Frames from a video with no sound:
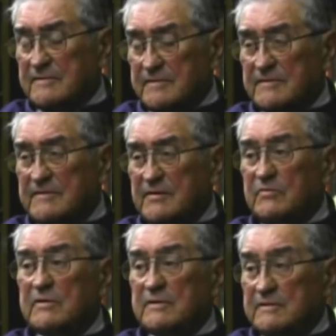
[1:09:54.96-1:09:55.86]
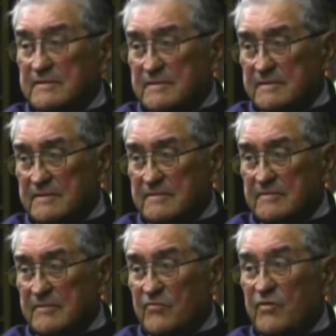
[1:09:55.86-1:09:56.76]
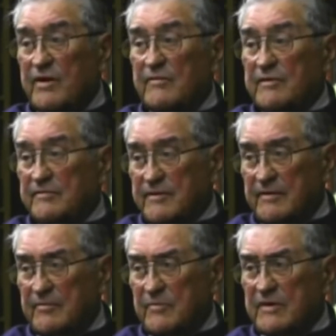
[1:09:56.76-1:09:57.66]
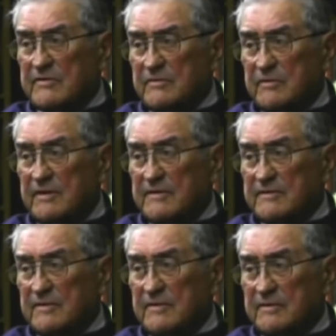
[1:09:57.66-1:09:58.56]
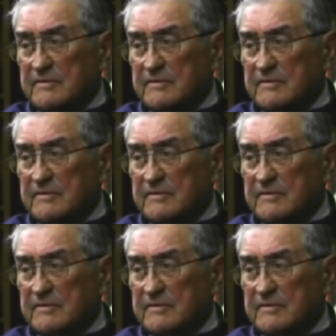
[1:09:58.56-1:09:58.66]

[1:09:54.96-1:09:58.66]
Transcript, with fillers: resemblance very, very much what I saw.